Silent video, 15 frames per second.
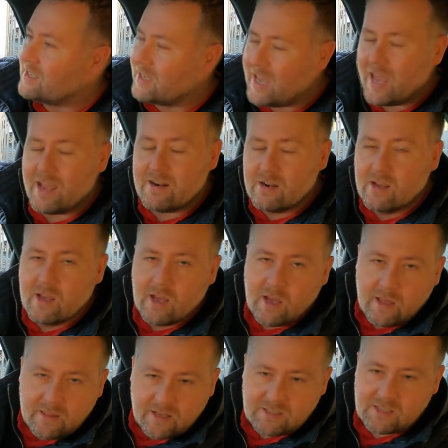Again,
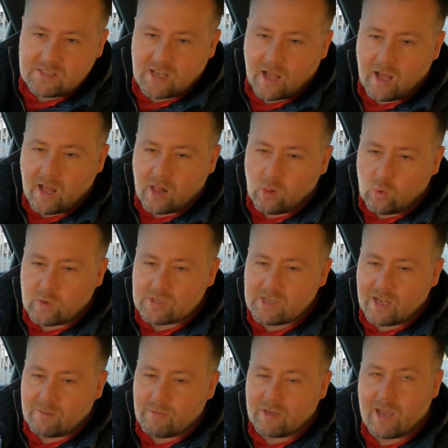this is a lower
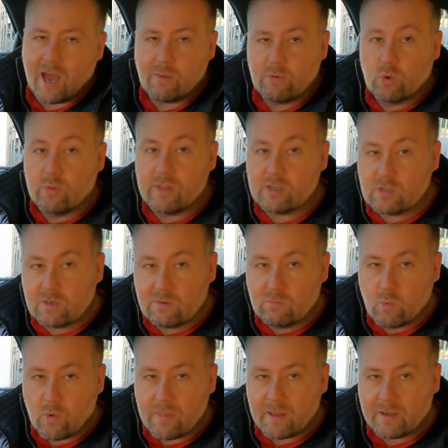segment car. We don't
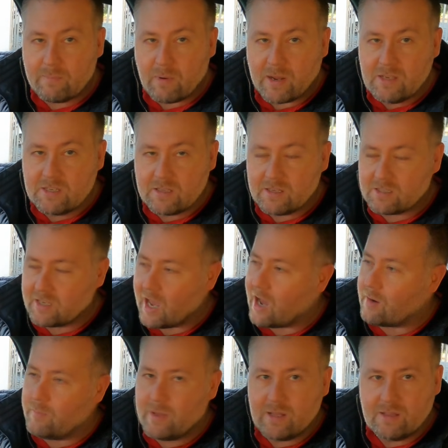want the price of this
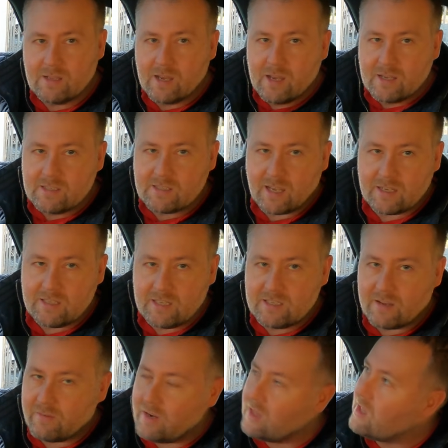car being
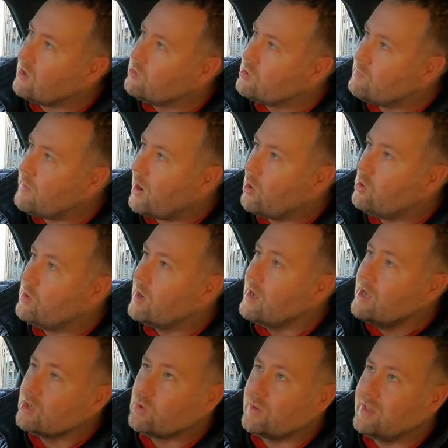60,000–70,000 £,
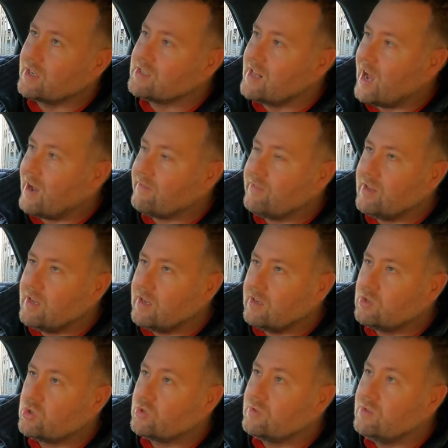so it doesn't have the,
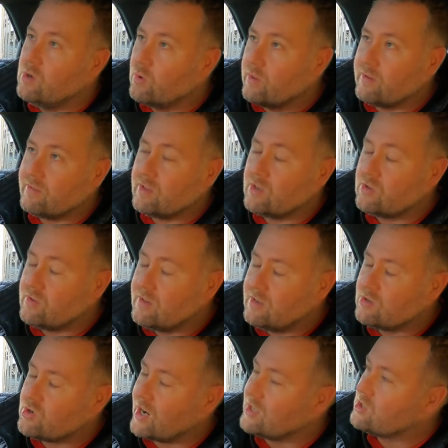you know, the
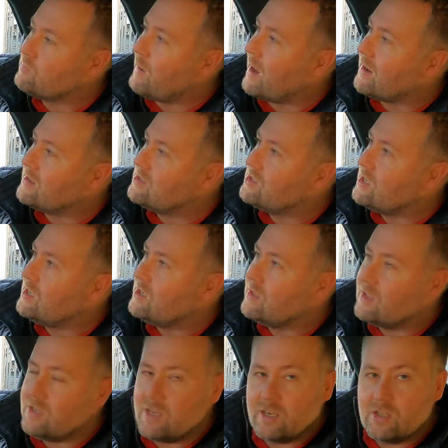transparency
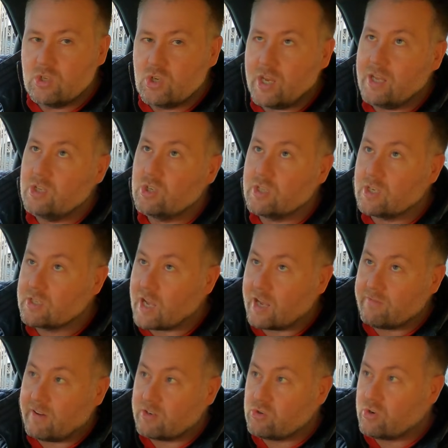that you can change. It does
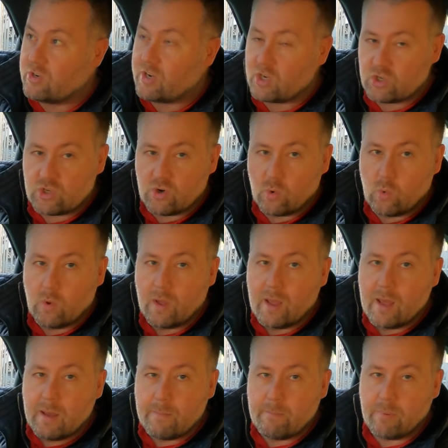have a traditional
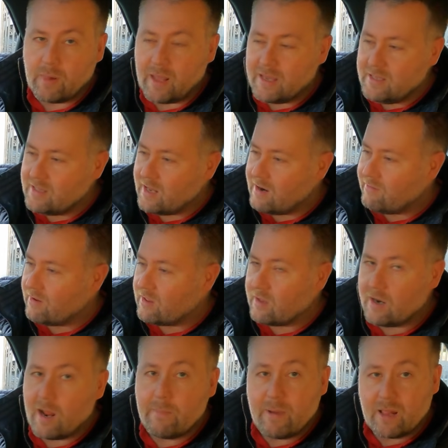blind and everything,
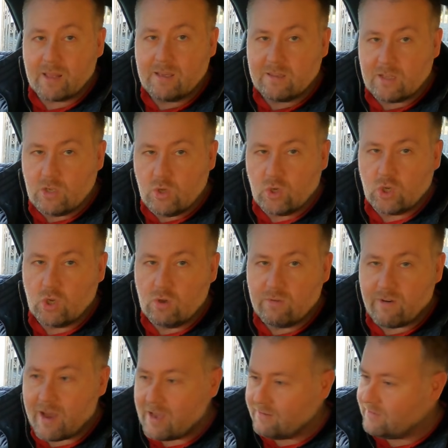a bit like the new
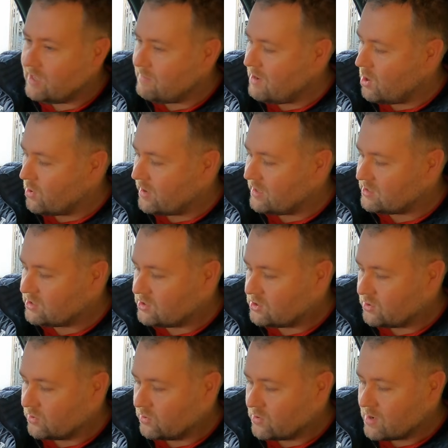Q5, to be honest.
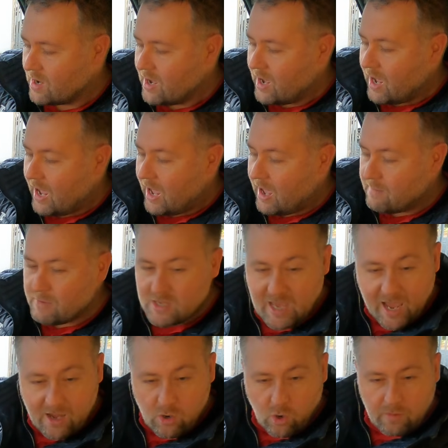So but
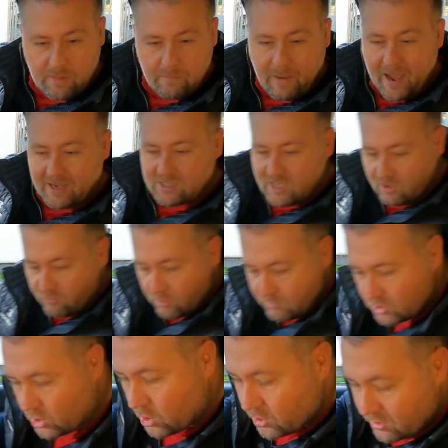yeah, no, the back seat
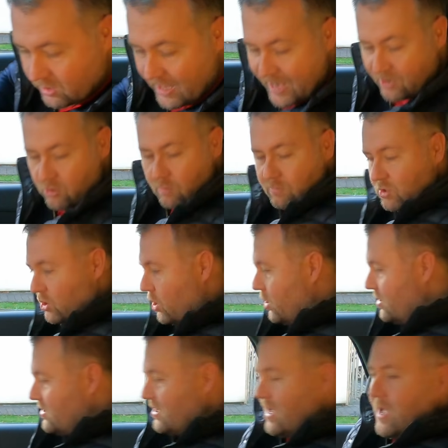room's good, leg room's
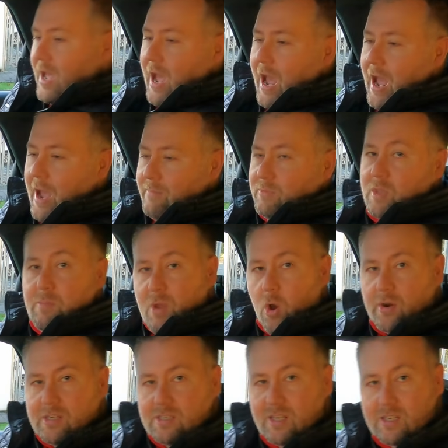good. To be
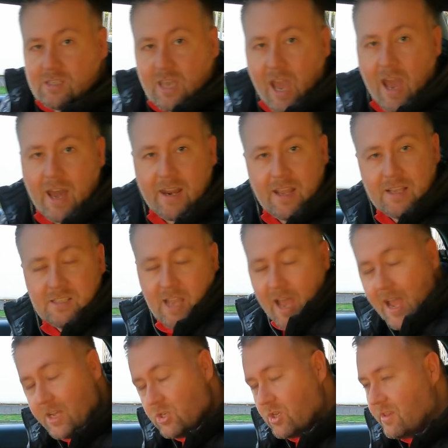honest, this car is
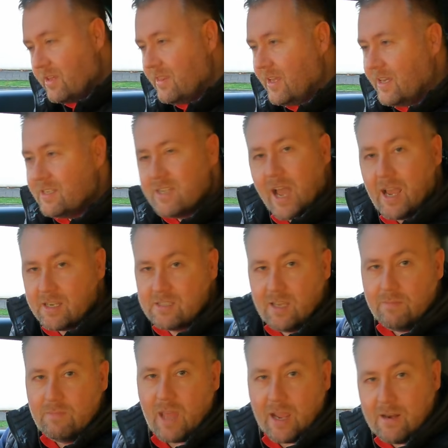actually the exact
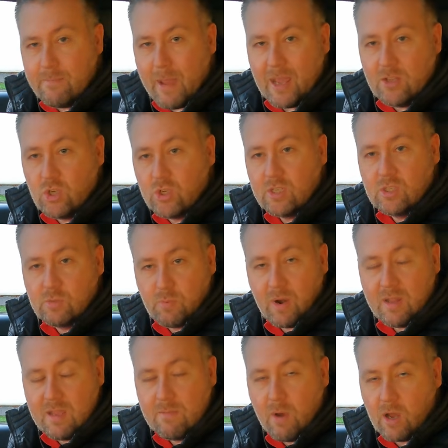same dimensions
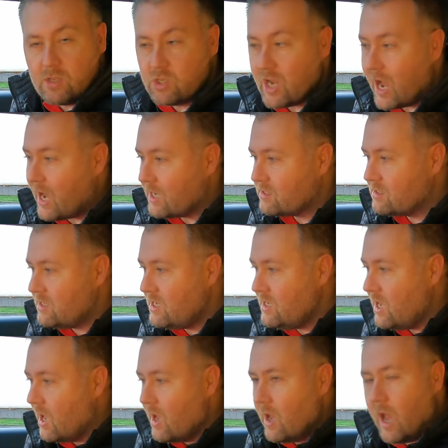pretty much as
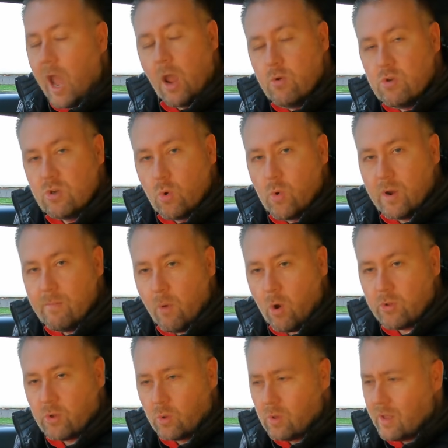the outgoing
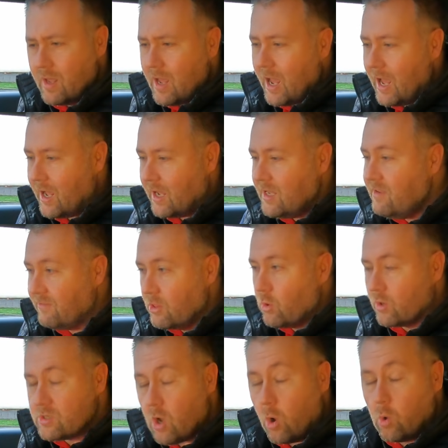model. Even
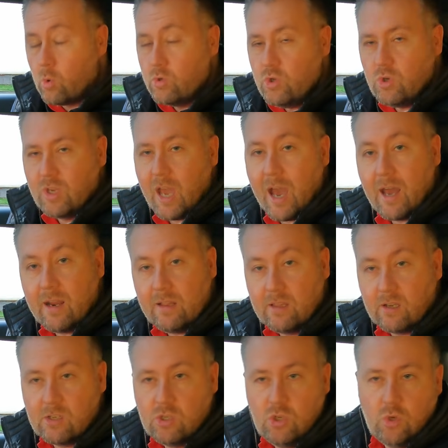though it's a whole new car, it
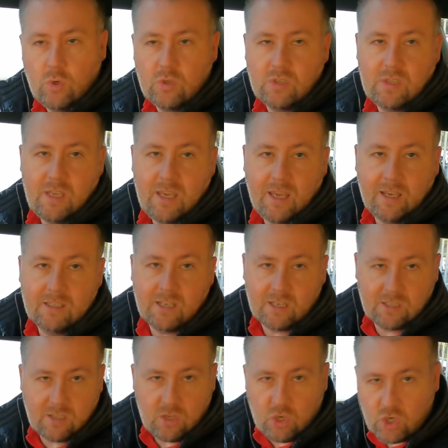does use the
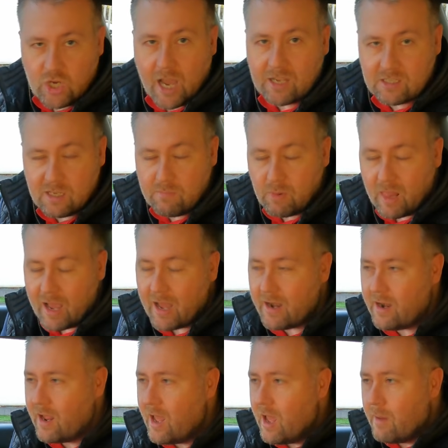existing chassis
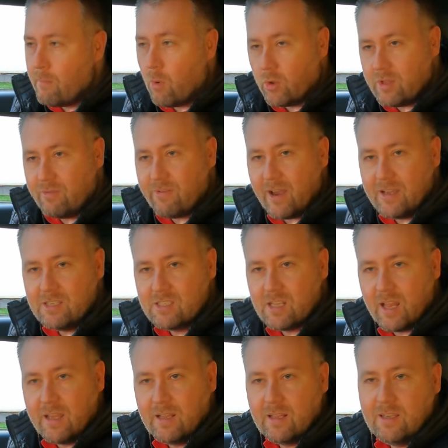plan modified
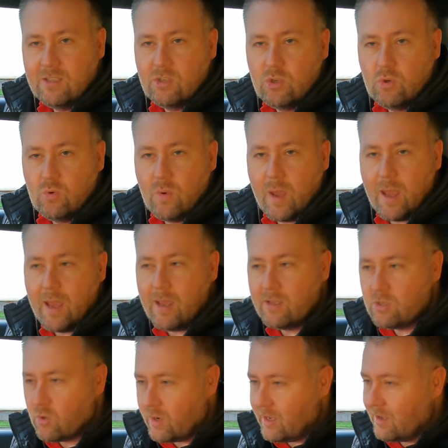slightly to
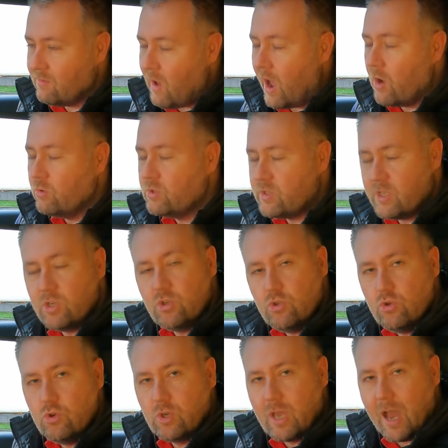sort of house this
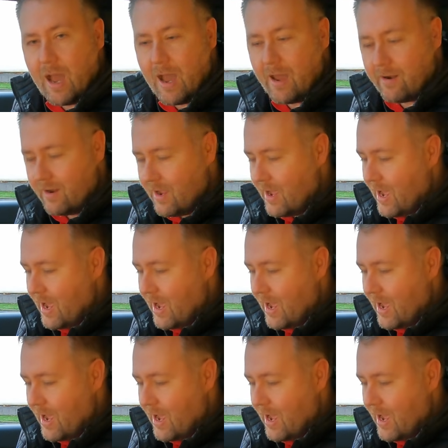new car.